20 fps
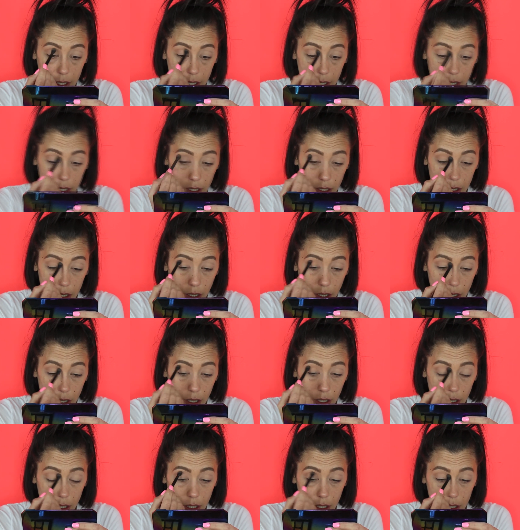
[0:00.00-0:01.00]

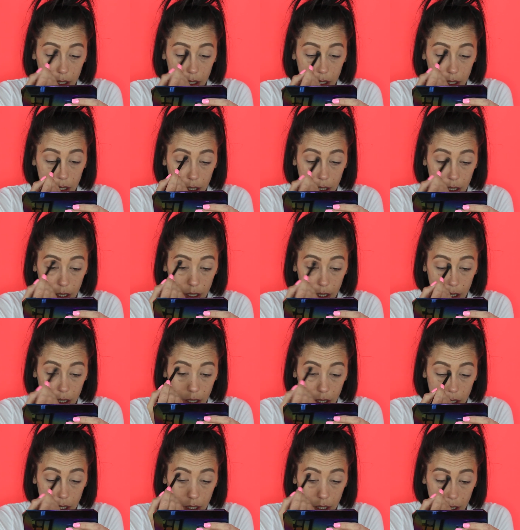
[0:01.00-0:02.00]

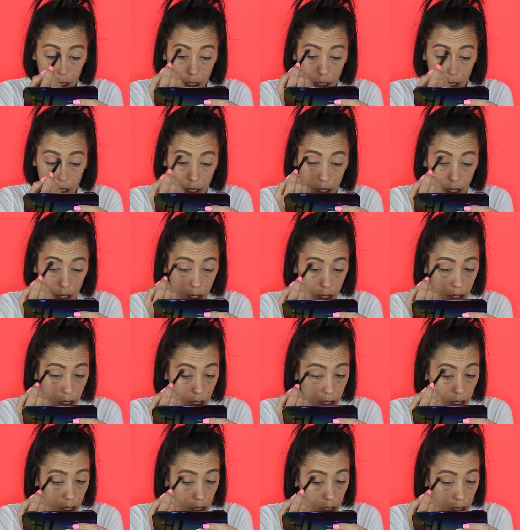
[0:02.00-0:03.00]

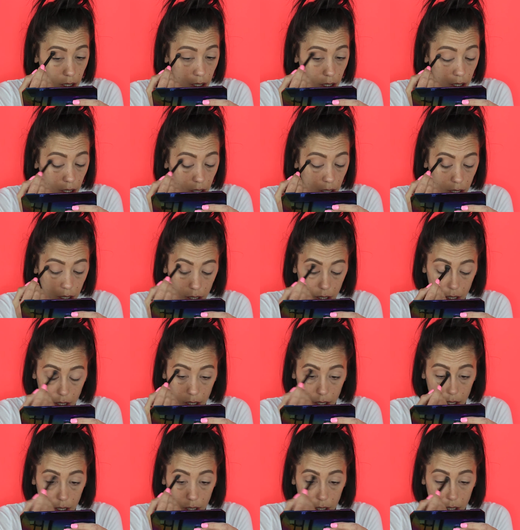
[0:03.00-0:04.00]

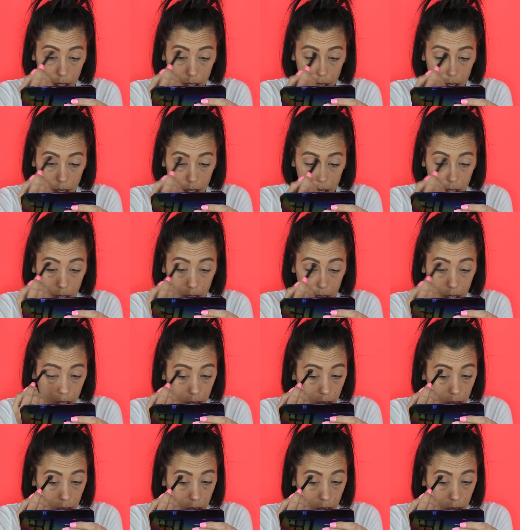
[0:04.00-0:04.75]
(silence)